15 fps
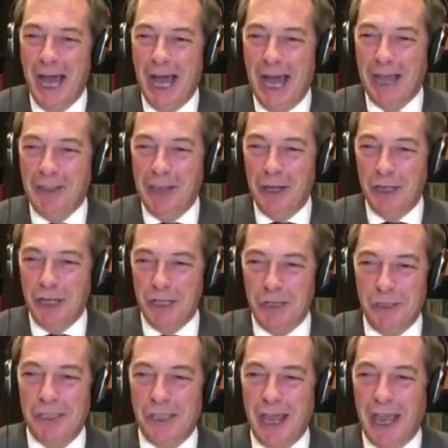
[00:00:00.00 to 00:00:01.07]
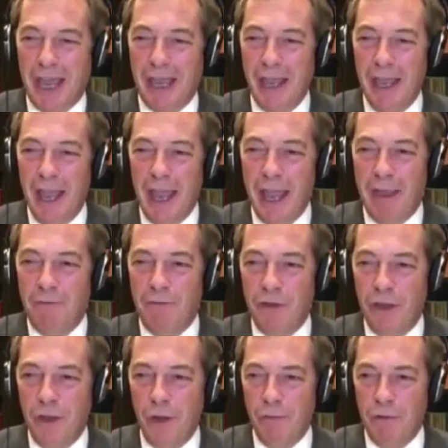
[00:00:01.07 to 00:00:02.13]
"I think she should say, if
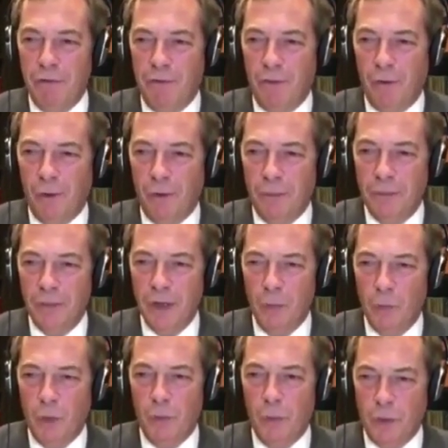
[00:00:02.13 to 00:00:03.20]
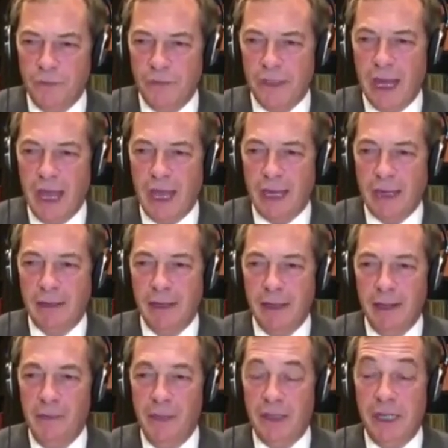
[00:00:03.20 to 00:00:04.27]
you reformed, we would have stayed.
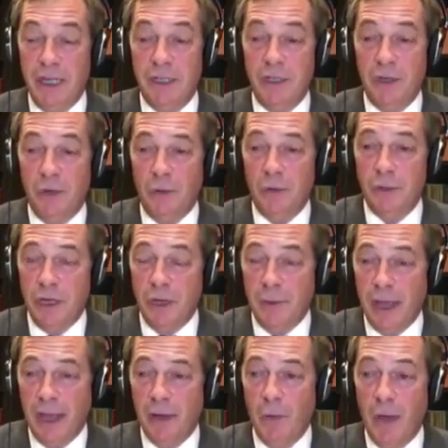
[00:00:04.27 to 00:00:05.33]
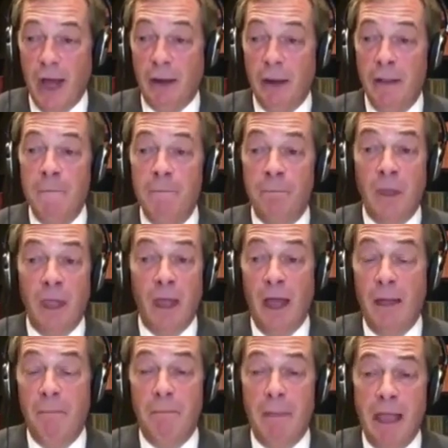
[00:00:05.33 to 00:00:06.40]
This is your doing." Well,
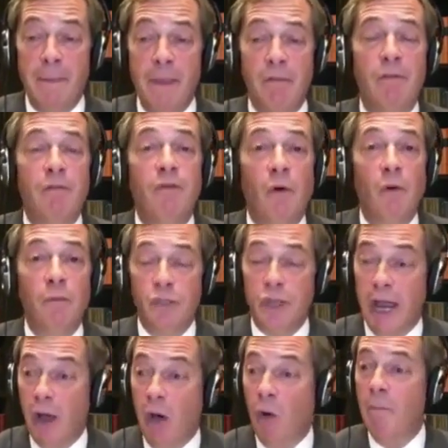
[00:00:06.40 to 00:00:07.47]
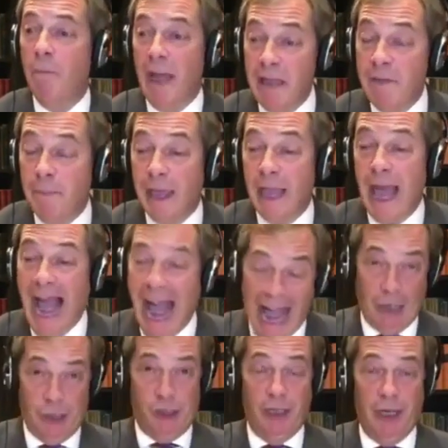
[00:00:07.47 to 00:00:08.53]
maybe reform, Jay, or maybe
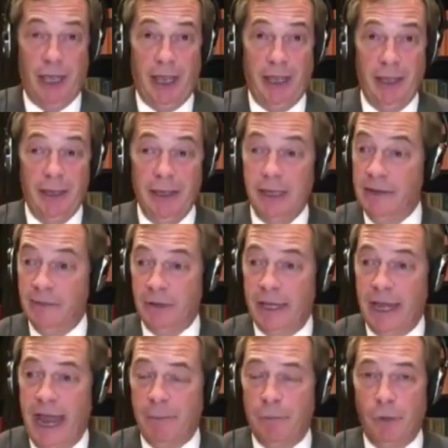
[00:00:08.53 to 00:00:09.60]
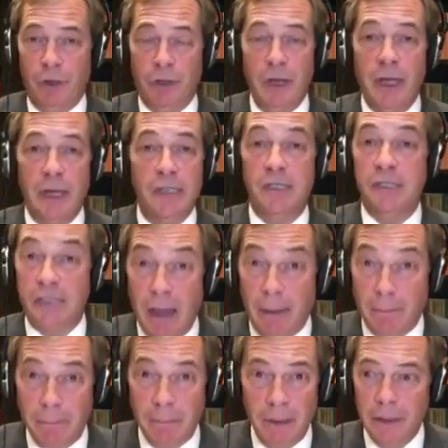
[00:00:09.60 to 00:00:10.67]
actually given Cameron
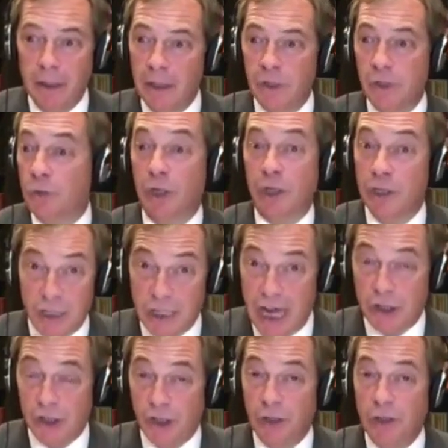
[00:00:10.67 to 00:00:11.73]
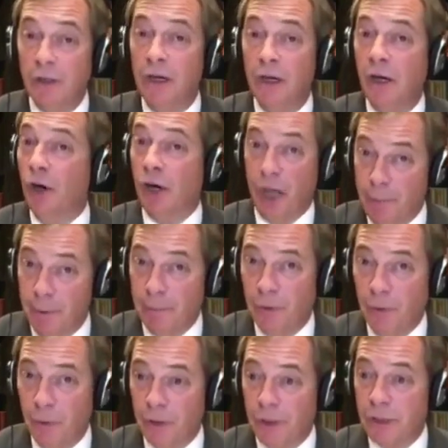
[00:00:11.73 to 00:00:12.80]
some sort of concession on open
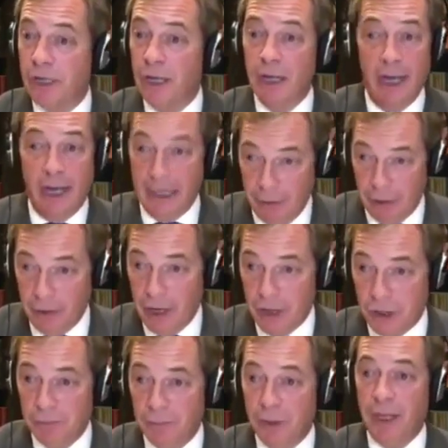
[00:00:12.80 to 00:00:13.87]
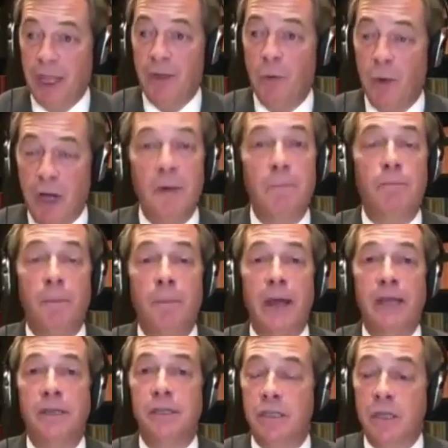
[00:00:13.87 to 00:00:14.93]
borders and immigration, but they weren't
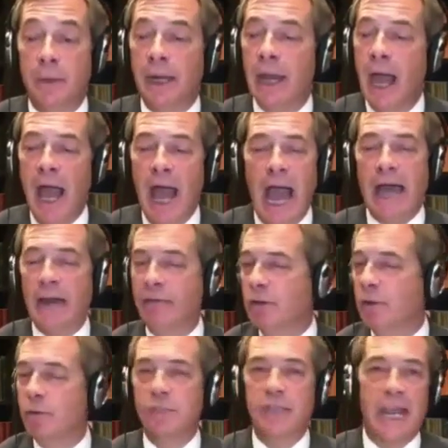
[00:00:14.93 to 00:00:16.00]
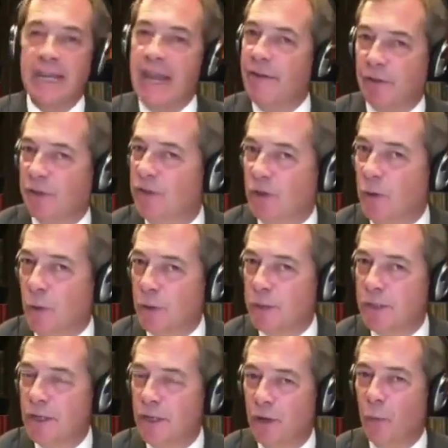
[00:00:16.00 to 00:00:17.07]
prepared to do it, and of course they never
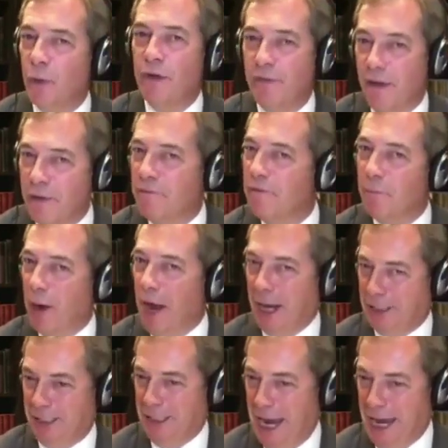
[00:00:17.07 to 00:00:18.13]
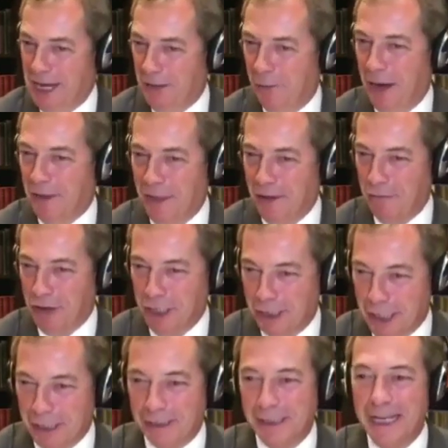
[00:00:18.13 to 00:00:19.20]
thought we'd vote for Brexit anyway. They really
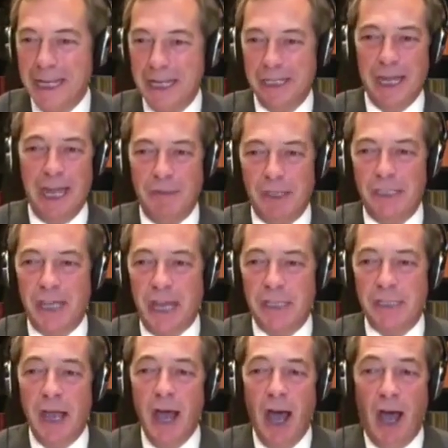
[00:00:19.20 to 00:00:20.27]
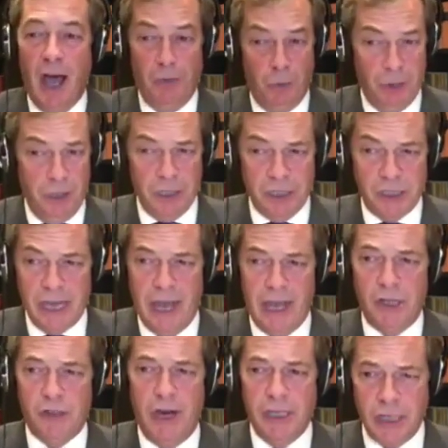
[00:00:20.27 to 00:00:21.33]
didn't. David says, "I wanted to set
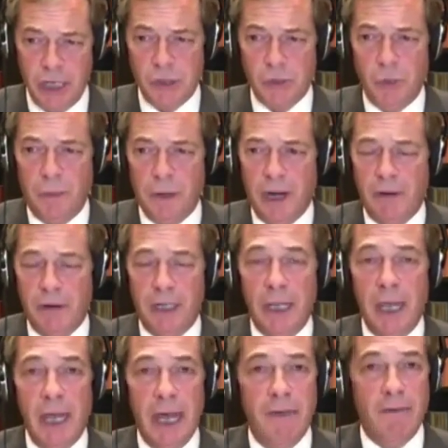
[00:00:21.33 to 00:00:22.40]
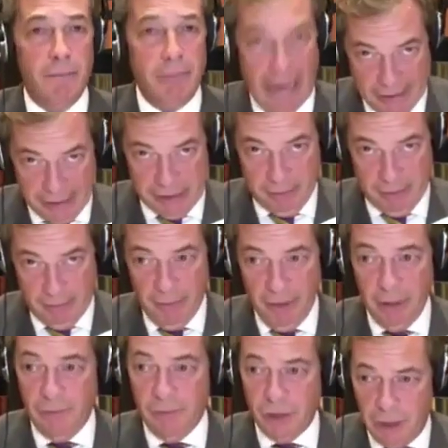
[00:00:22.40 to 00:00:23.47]
a transitional period of a maximum
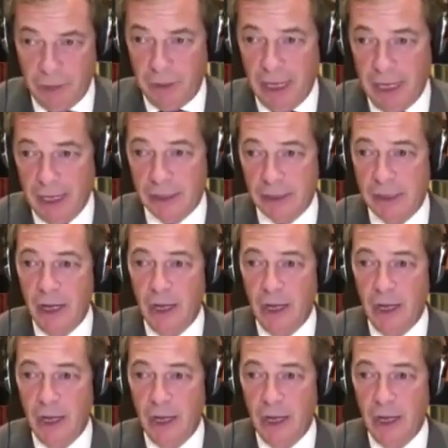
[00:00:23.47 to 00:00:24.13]
of 2 years,